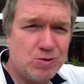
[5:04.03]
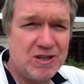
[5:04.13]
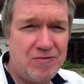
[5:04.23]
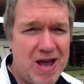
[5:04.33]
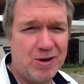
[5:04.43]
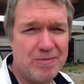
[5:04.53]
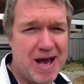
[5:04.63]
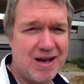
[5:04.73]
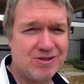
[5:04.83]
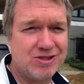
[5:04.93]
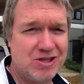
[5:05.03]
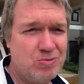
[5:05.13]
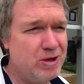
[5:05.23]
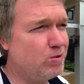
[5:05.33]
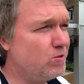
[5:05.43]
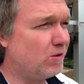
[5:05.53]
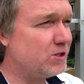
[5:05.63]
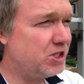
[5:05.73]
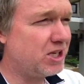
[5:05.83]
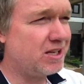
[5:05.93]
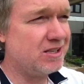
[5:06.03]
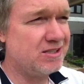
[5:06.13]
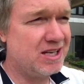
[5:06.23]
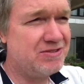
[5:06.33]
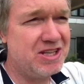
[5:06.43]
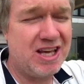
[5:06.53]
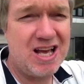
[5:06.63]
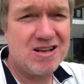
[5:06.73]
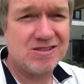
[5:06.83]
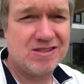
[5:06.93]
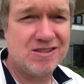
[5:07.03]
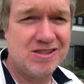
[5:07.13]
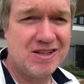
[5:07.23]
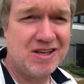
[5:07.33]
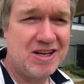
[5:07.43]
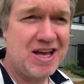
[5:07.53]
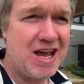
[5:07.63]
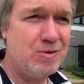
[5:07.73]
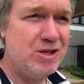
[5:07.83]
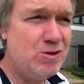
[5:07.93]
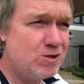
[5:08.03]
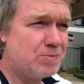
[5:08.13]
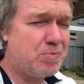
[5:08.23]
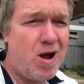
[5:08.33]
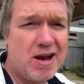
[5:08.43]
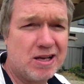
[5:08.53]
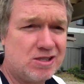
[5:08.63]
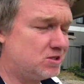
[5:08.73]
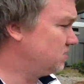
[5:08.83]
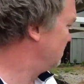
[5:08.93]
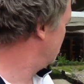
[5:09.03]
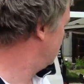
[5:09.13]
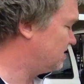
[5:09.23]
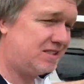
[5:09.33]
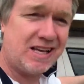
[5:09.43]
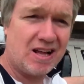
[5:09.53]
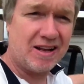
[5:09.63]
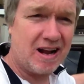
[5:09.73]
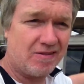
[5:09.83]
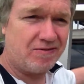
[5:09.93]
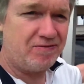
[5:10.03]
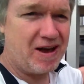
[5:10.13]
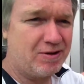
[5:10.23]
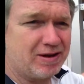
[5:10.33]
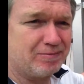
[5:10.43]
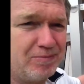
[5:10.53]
was a Foundup house, and we grew our own chickens and everything else, and we used the products to sell in our Foundup,